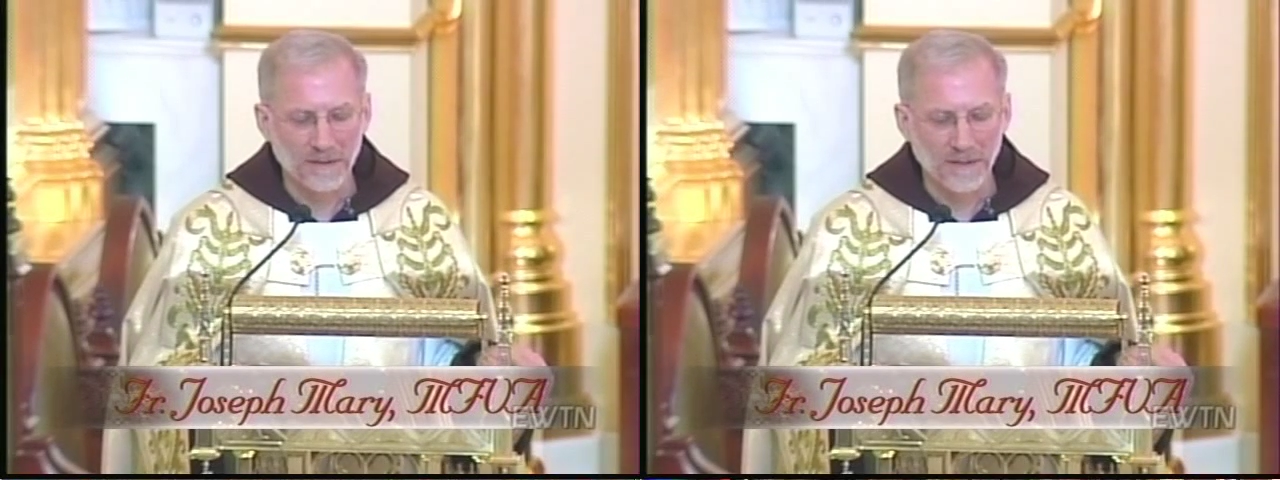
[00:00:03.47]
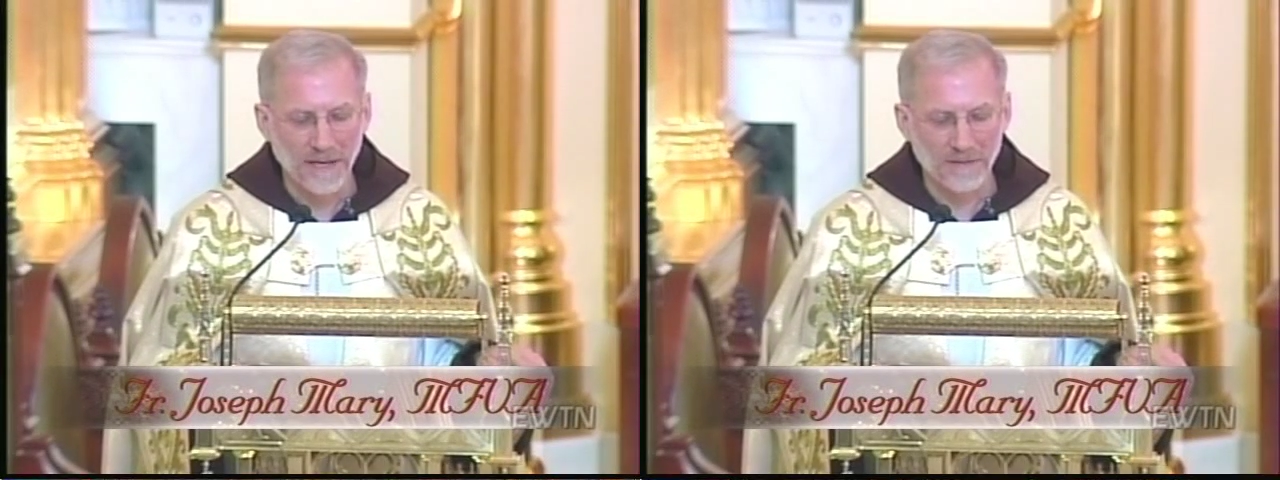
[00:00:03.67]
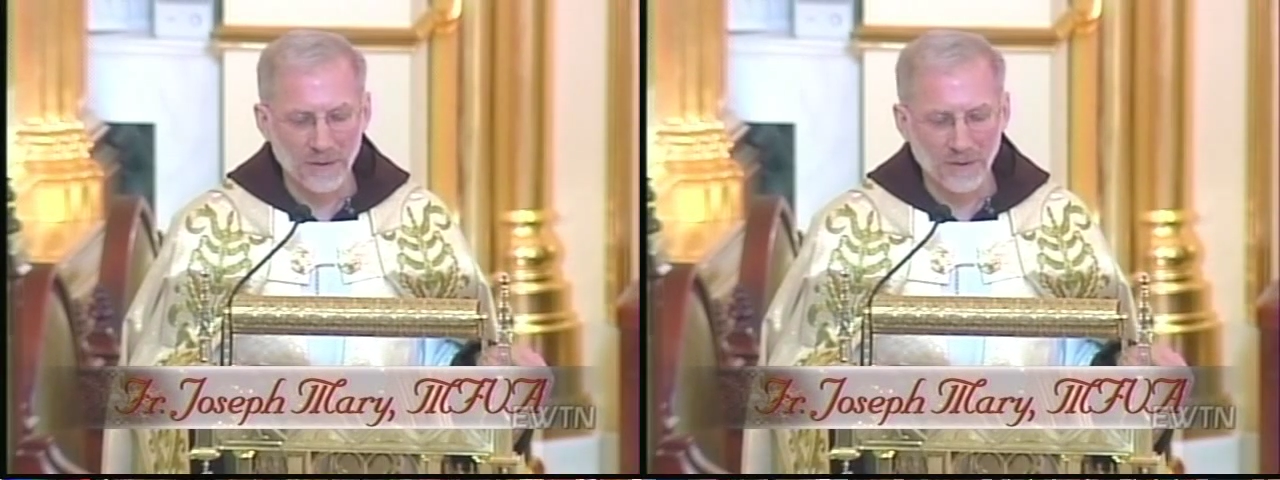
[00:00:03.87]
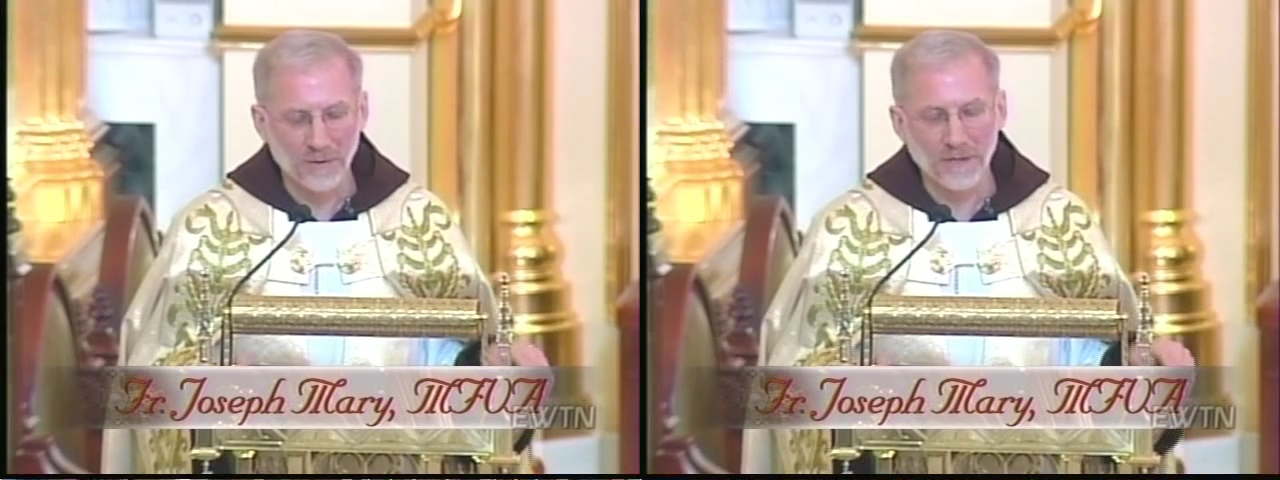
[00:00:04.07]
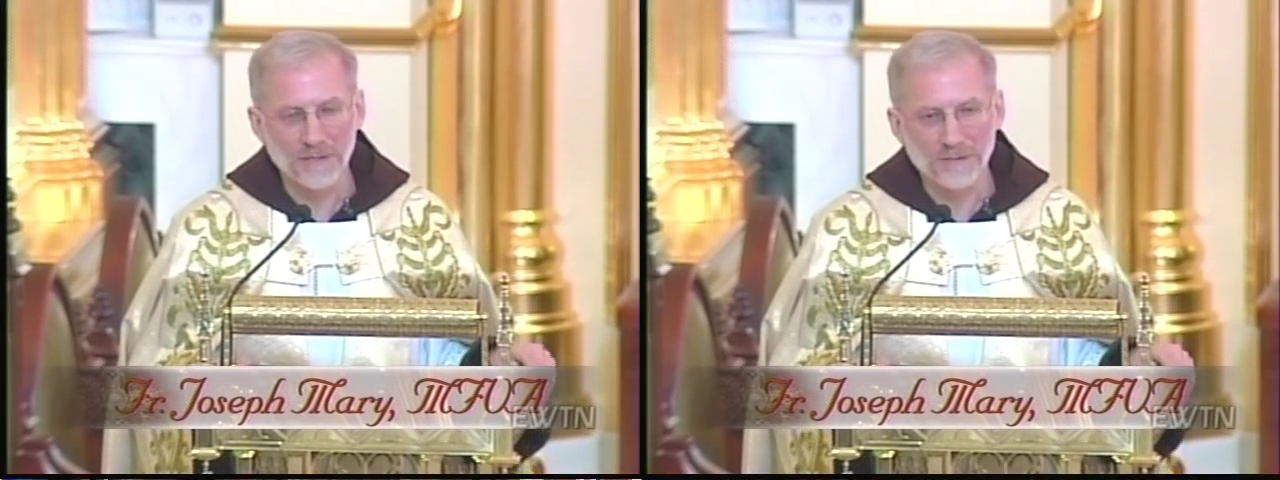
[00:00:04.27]
have
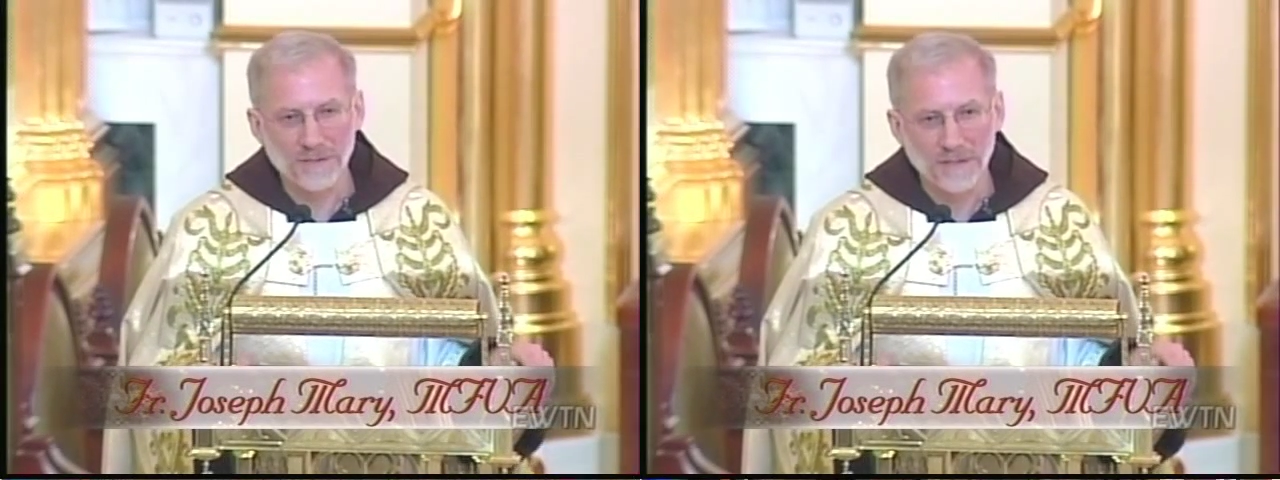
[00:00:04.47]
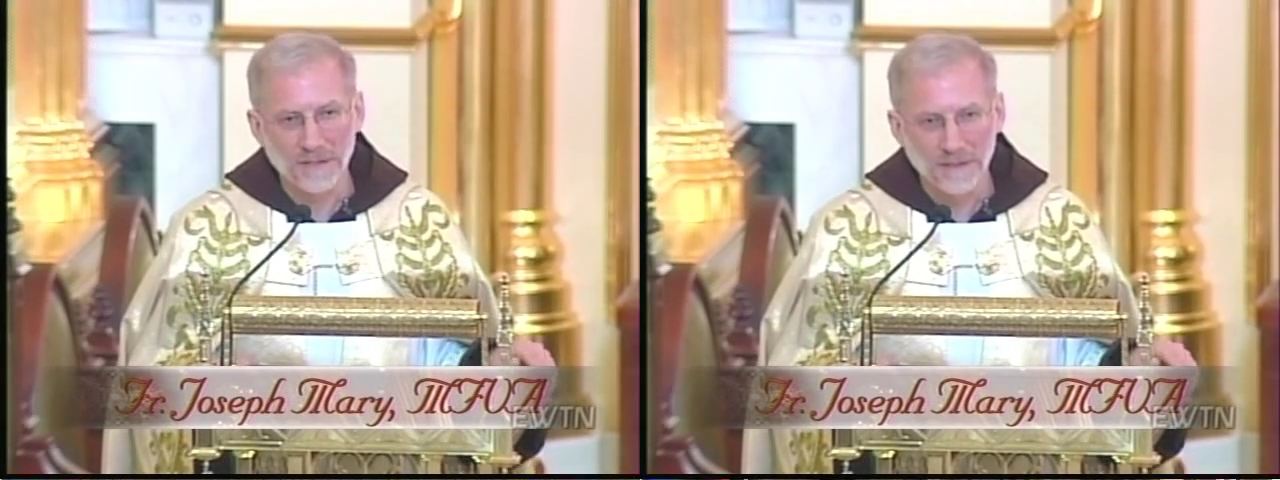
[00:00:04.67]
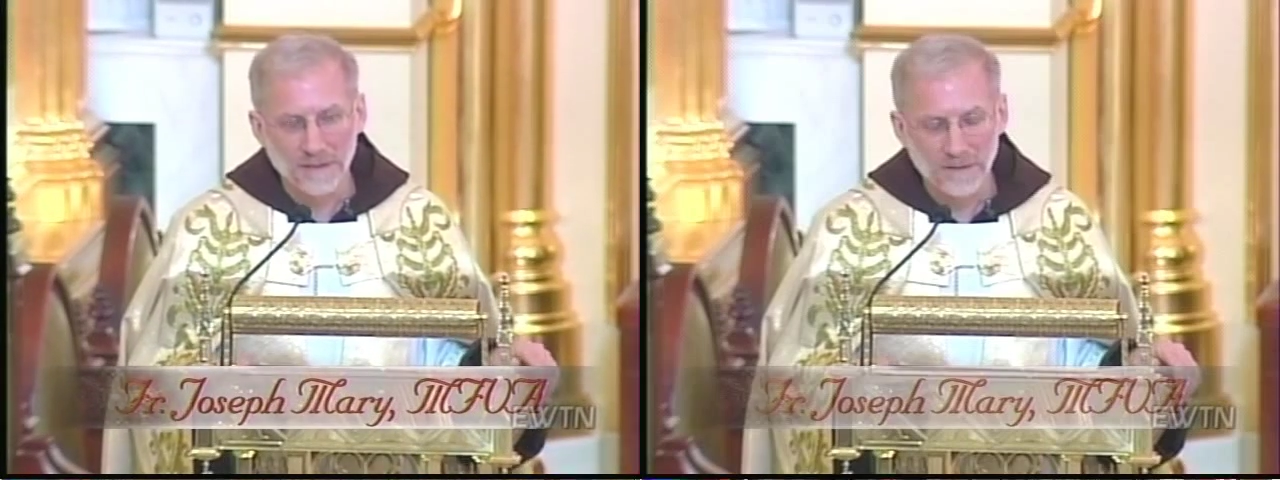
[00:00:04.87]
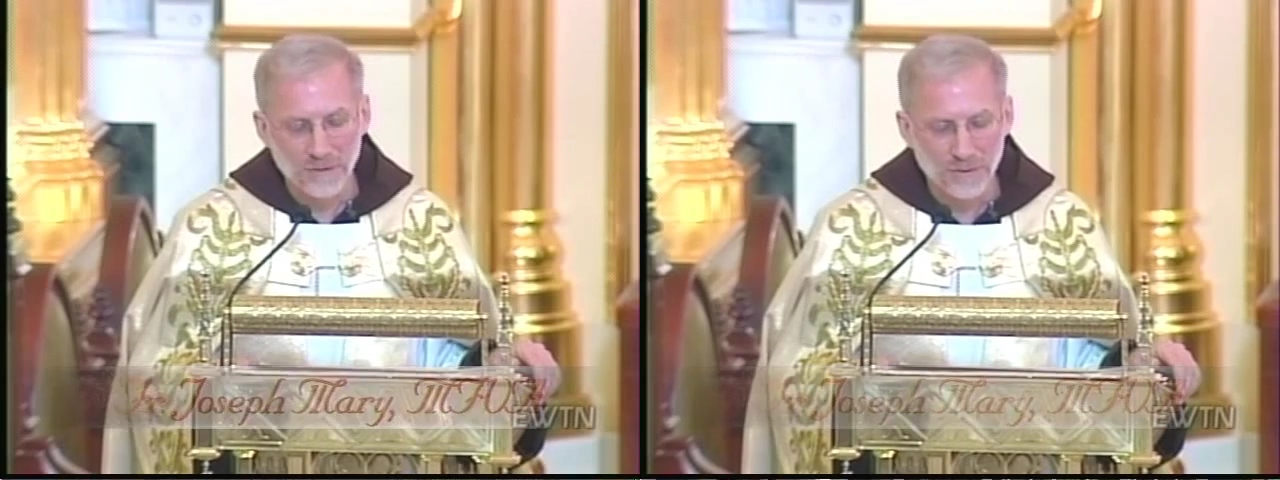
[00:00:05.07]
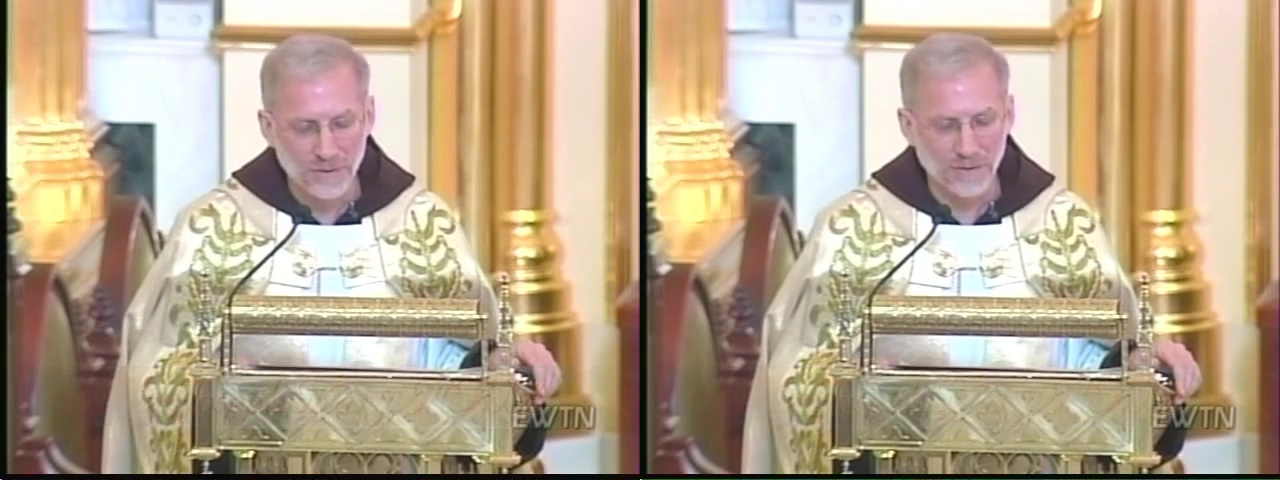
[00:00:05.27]
encouraged the
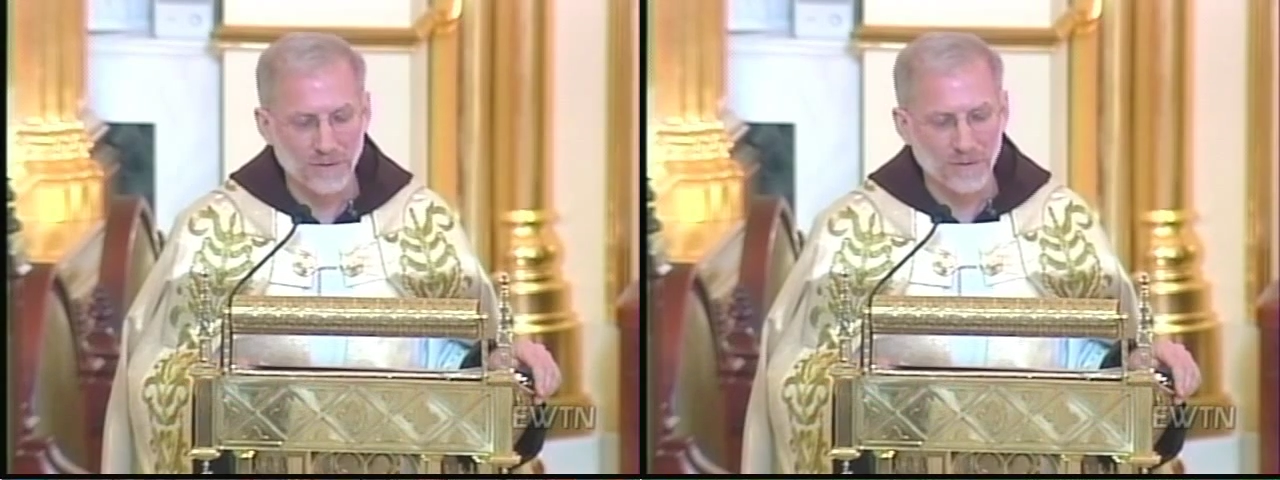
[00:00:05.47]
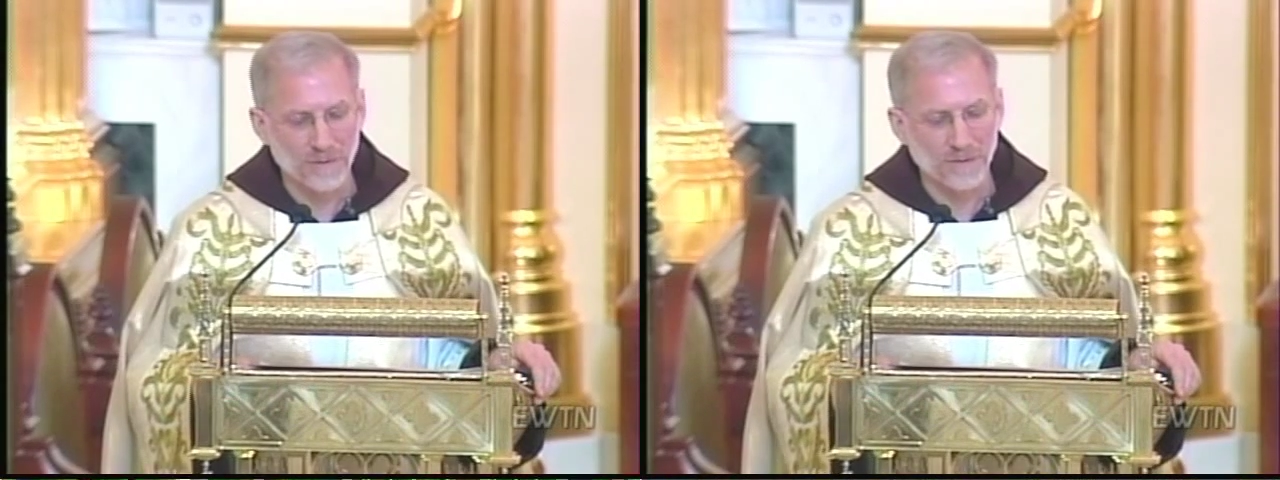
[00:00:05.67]
Church,